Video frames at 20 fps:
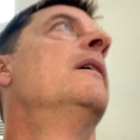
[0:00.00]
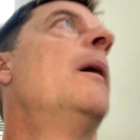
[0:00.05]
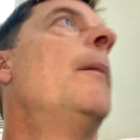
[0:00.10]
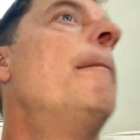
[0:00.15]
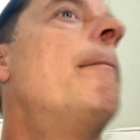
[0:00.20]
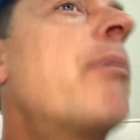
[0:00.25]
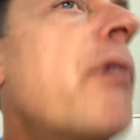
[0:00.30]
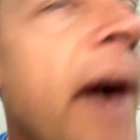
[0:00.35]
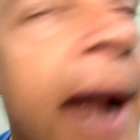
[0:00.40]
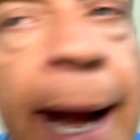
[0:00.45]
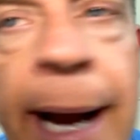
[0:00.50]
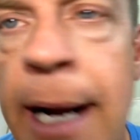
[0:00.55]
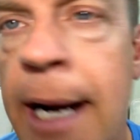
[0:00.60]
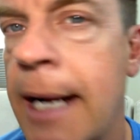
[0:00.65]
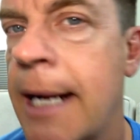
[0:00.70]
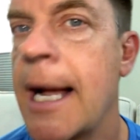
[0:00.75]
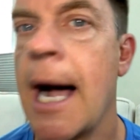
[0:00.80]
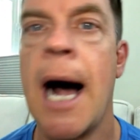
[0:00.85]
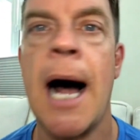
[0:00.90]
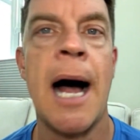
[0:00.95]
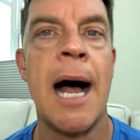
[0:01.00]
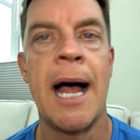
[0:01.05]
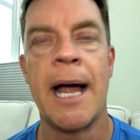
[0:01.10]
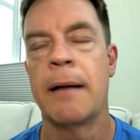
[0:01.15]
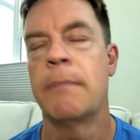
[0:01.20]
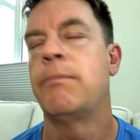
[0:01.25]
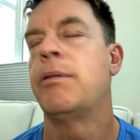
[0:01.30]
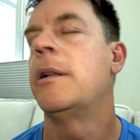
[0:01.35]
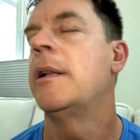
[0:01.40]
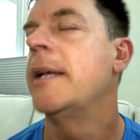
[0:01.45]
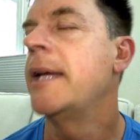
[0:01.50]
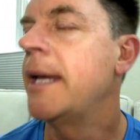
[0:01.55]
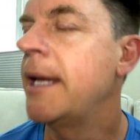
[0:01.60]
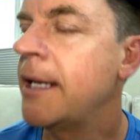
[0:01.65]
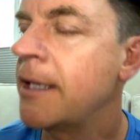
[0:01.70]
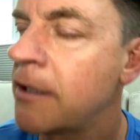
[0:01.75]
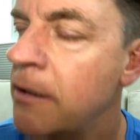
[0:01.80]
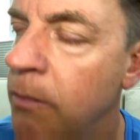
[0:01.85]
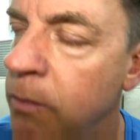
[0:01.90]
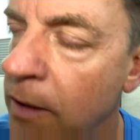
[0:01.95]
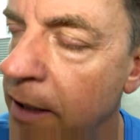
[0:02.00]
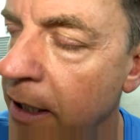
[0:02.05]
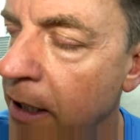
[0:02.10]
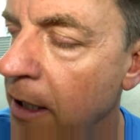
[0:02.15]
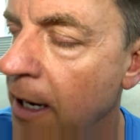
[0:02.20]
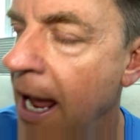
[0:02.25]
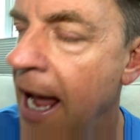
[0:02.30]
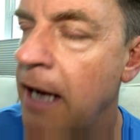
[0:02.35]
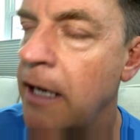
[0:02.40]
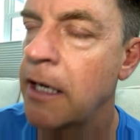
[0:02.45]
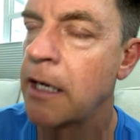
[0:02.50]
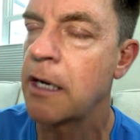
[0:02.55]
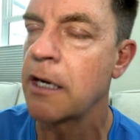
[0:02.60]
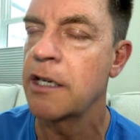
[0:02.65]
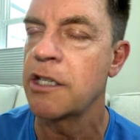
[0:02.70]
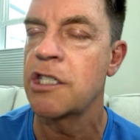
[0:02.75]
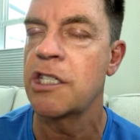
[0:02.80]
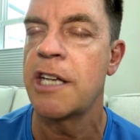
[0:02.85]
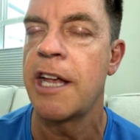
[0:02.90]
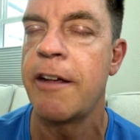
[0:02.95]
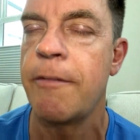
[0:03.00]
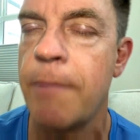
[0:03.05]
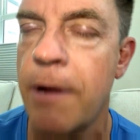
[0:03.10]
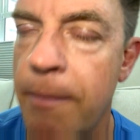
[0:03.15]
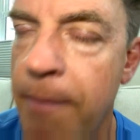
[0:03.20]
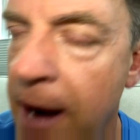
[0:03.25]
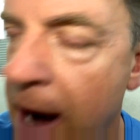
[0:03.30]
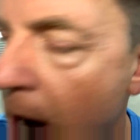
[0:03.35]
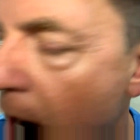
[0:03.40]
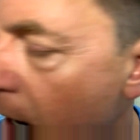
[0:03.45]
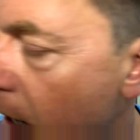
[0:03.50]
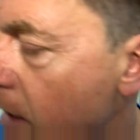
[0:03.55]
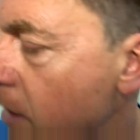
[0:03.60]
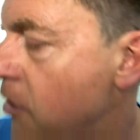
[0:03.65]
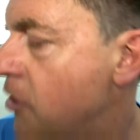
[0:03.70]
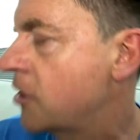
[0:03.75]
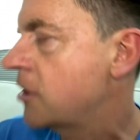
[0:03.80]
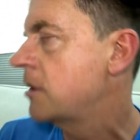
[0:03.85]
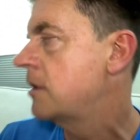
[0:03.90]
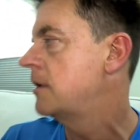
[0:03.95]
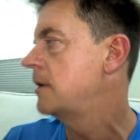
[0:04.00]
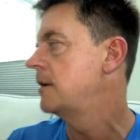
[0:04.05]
I'm praying to God, please, how are you going to save my marriage?